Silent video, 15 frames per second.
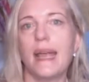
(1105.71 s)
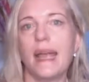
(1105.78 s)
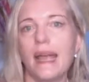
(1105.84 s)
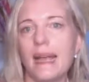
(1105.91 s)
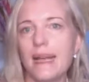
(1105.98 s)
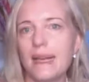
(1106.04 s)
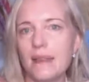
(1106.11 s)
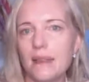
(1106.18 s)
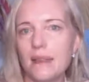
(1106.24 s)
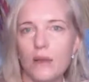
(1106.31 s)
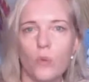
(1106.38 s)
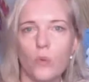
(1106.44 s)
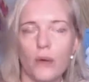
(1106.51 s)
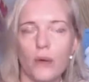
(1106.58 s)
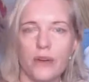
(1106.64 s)
anything
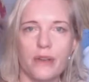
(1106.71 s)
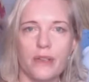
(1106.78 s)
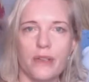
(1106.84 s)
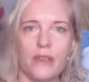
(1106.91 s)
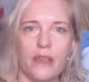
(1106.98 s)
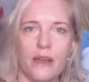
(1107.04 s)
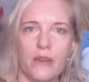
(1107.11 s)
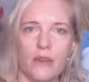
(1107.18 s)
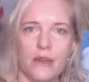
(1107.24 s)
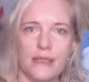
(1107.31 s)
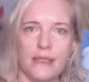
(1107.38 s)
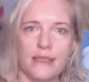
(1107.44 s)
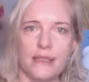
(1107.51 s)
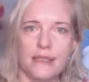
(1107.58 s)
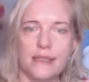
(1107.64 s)
where there
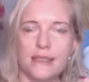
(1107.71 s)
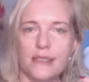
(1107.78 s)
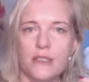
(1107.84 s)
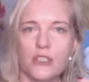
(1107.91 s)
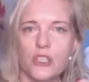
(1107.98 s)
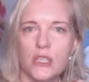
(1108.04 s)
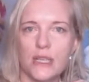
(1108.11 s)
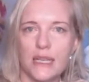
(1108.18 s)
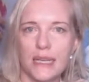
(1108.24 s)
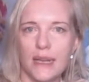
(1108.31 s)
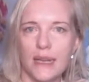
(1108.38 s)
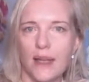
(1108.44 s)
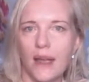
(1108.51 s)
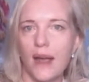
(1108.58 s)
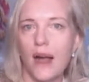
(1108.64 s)
is essentially
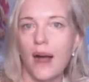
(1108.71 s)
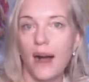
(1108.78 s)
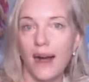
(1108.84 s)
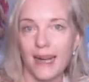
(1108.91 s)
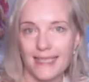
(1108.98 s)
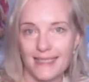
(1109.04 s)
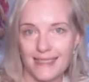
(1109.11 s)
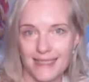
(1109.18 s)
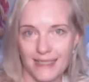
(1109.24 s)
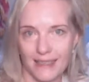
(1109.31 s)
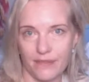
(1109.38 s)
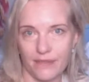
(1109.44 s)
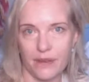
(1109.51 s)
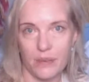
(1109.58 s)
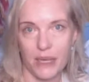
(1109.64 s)
heightened
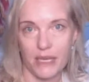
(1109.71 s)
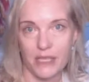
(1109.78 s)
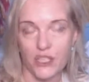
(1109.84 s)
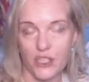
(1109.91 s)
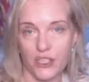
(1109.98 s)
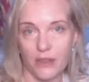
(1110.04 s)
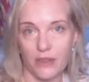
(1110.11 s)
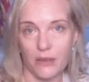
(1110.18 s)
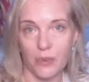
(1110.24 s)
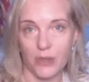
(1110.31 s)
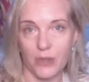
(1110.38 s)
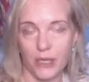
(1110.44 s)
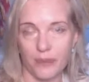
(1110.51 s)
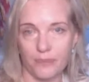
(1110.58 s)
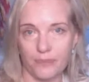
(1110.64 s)
inflammation in the body.